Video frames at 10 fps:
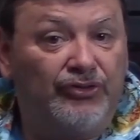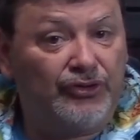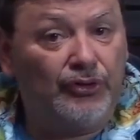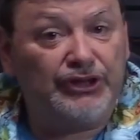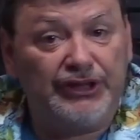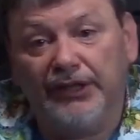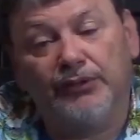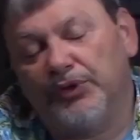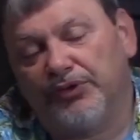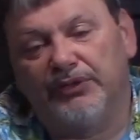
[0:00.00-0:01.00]

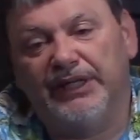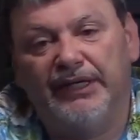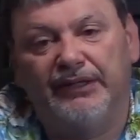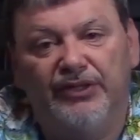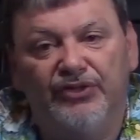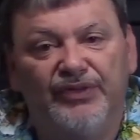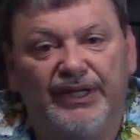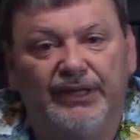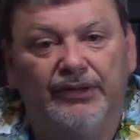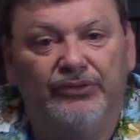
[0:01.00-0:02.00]
associated with creating these
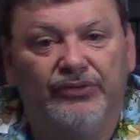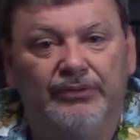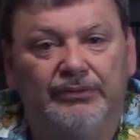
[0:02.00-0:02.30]
videos.